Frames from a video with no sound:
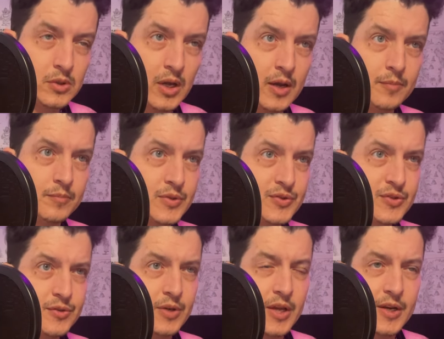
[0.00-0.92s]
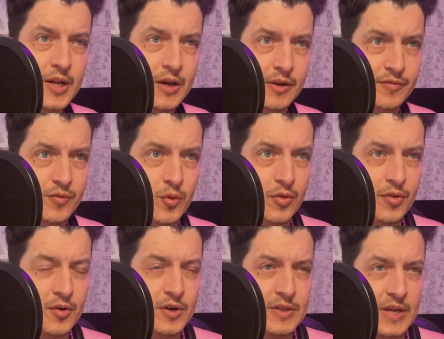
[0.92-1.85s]
I'm still headed out at
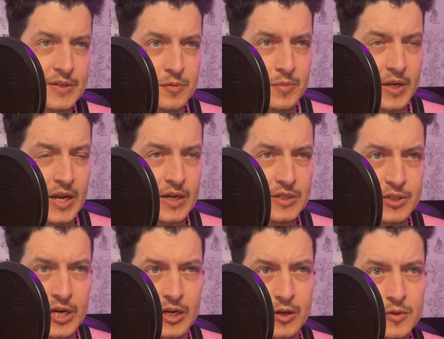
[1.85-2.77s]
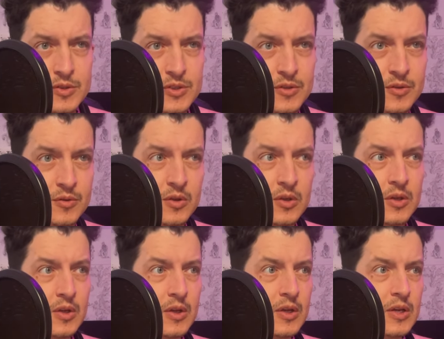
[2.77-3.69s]
4:30. That's when my contract goes to.
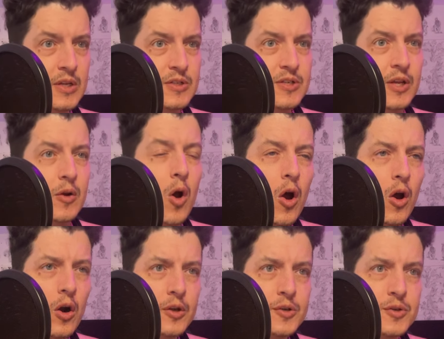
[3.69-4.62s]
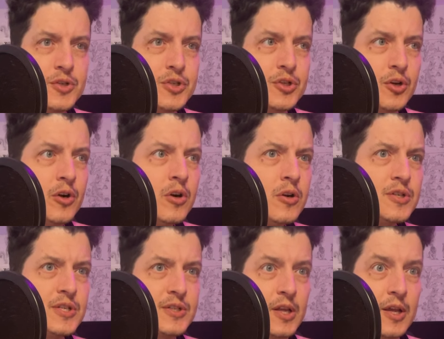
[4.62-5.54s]
And she's like, are you sure?
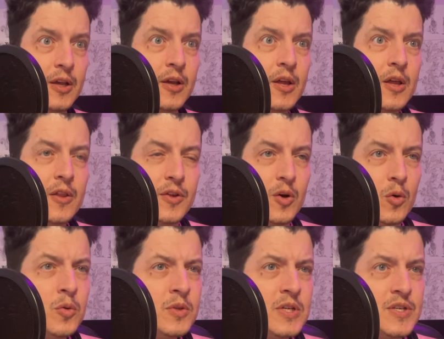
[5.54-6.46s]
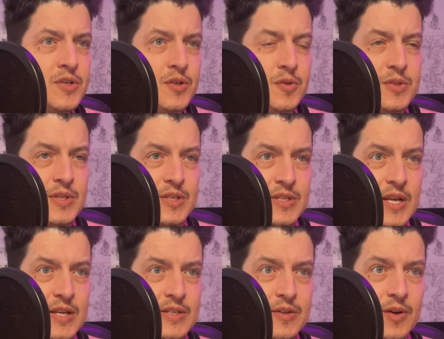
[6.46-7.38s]
She's like, the old teacher used to
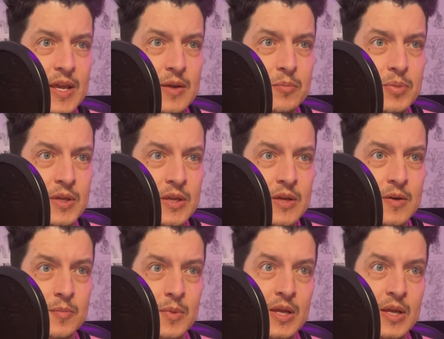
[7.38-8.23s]
stay till 8 p.m.